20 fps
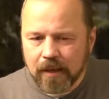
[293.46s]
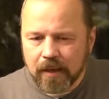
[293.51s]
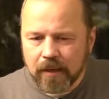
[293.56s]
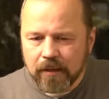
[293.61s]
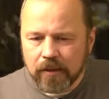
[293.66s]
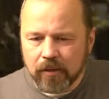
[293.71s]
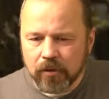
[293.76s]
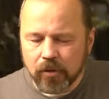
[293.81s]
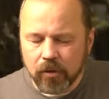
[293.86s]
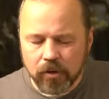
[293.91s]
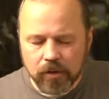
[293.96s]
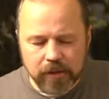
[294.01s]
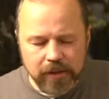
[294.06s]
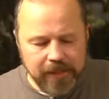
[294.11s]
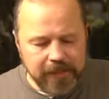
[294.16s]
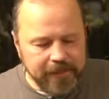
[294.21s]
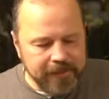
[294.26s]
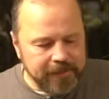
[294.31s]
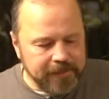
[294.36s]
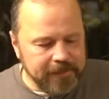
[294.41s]
You don't
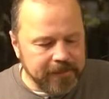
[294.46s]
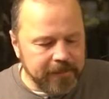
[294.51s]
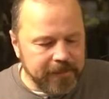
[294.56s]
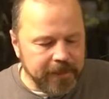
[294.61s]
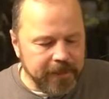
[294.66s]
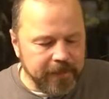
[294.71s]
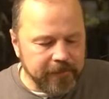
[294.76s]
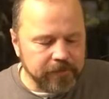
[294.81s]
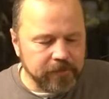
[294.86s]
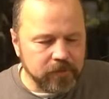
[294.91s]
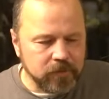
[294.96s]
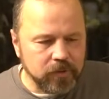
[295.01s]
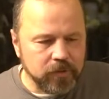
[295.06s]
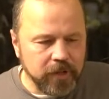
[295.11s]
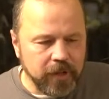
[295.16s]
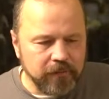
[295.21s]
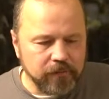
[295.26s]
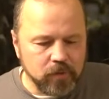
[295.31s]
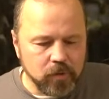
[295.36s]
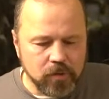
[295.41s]
uh, have,
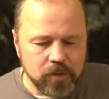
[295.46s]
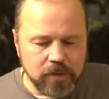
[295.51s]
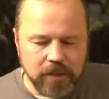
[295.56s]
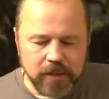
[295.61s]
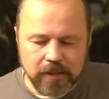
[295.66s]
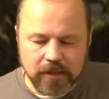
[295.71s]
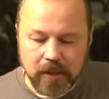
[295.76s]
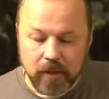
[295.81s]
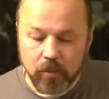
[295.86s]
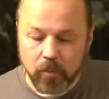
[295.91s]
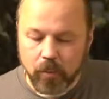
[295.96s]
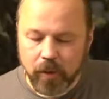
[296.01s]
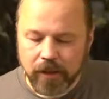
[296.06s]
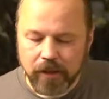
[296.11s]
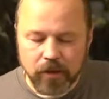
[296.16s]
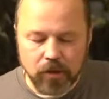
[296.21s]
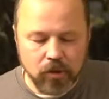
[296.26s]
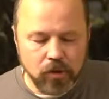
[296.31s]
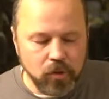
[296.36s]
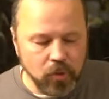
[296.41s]
have to sin. Now, when
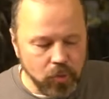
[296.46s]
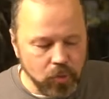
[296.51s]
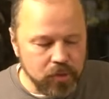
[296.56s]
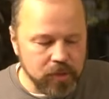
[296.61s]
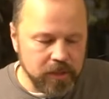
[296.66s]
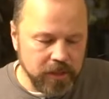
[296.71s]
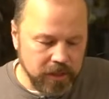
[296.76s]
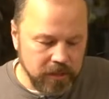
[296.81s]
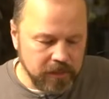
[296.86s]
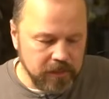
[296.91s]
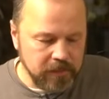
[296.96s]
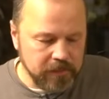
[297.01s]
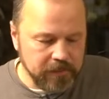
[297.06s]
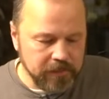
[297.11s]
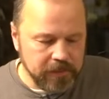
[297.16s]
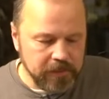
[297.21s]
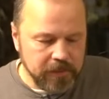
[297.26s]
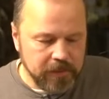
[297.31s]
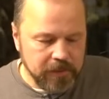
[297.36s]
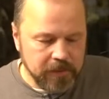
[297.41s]
you do sin,
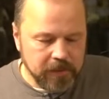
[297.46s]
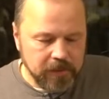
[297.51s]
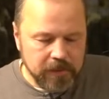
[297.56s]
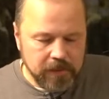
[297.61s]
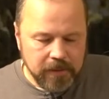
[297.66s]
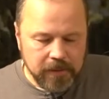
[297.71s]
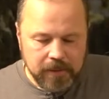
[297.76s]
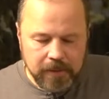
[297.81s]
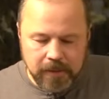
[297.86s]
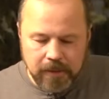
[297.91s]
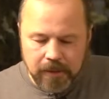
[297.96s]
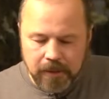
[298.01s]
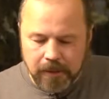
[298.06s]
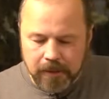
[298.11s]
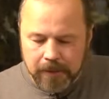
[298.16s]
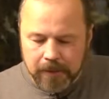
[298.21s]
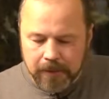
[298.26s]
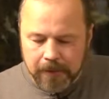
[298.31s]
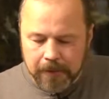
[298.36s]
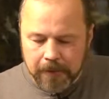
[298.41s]

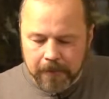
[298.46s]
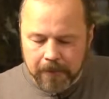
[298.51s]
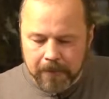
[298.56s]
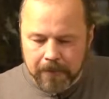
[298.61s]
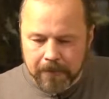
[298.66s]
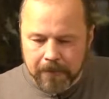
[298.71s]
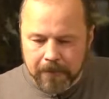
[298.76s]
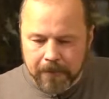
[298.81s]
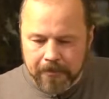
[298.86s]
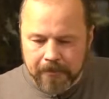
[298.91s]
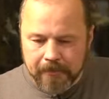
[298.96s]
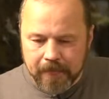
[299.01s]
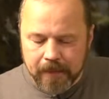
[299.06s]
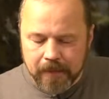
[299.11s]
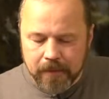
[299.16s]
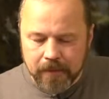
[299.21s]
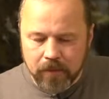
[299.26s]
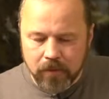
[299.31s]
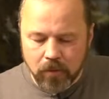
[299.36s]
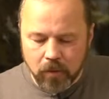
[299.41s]
um,
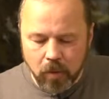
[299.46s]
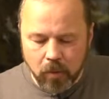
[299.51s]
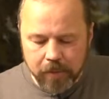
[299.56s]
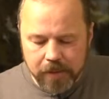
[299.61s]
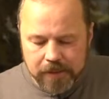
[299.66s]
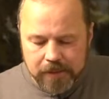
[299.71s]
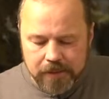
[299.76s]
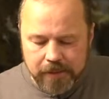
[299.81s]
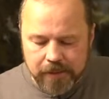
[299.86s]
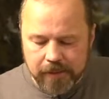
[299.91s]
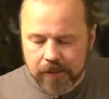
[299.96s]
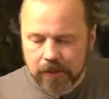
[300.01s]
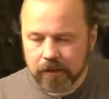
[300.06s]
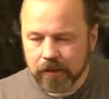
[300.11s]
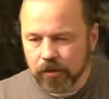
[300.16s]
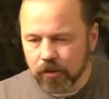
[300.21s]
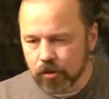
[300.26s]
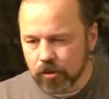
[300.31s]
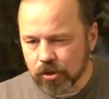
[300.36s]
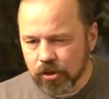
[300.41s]
you're obviously
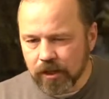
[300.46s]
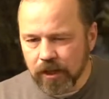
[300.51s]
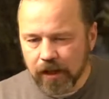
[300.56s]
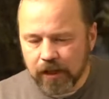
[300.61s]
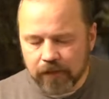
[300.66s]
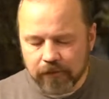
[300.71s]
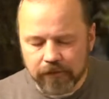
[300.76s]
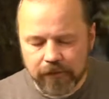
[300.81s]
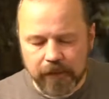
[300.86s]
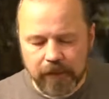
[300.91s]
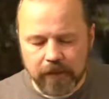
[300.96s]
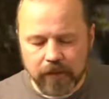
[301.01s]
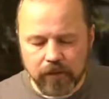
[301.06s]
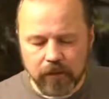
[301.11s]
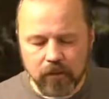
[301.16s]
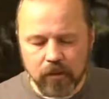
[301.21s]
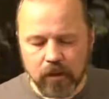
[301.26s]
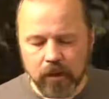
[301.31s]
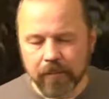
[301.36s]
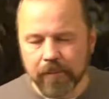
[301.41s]
hurting yourself and
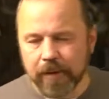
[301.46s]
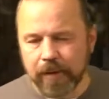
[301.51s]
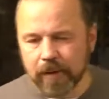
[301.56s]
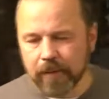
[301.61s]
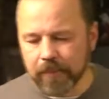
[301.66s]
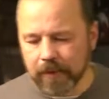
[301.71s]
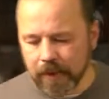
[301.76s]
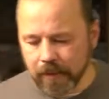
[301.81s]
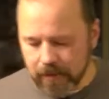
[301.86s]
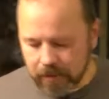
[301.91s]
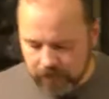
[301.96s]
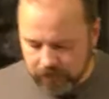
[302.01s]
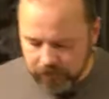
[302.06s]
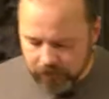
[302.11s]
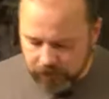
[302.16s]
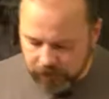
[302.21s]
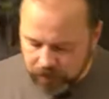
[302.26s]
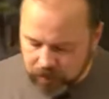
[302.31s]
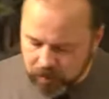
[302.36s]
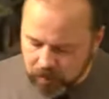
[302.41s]
you are becoming,
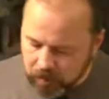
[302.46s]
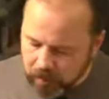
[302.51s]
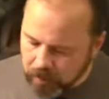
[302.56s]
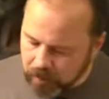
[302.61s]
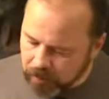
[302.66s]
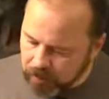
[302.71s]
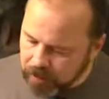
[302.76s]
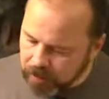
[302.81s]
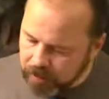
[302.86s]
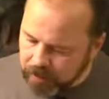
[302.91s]
with which we will read